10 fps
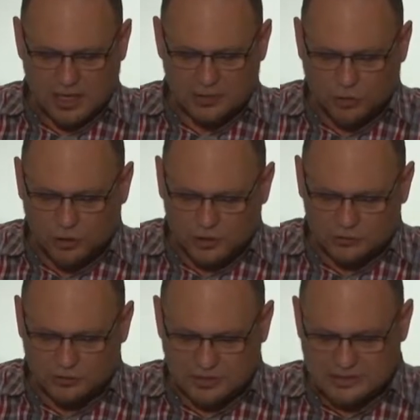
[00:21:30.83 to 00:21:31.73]
and oil
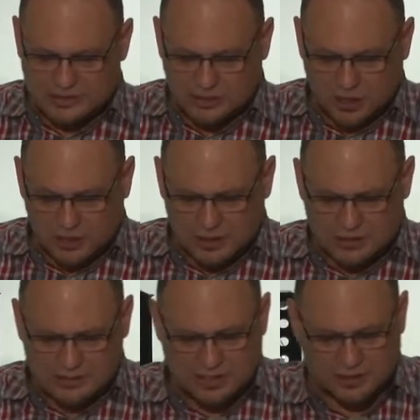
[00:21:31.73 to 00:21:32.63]
to the
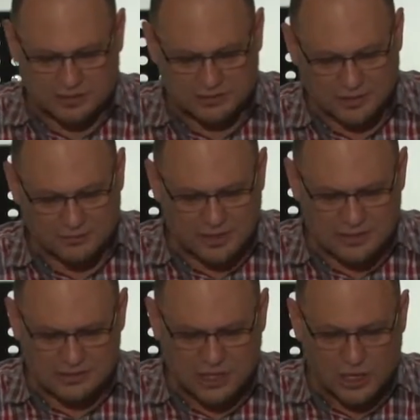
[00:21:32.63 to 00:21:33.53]
Sidonians and the
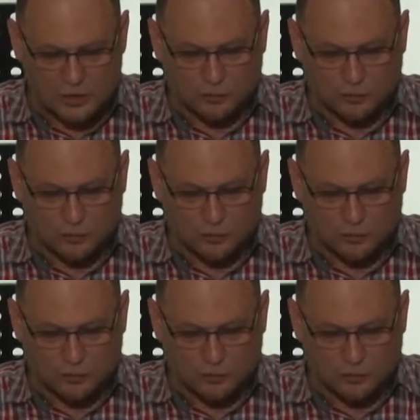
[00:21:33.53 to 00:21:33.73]
Tyrians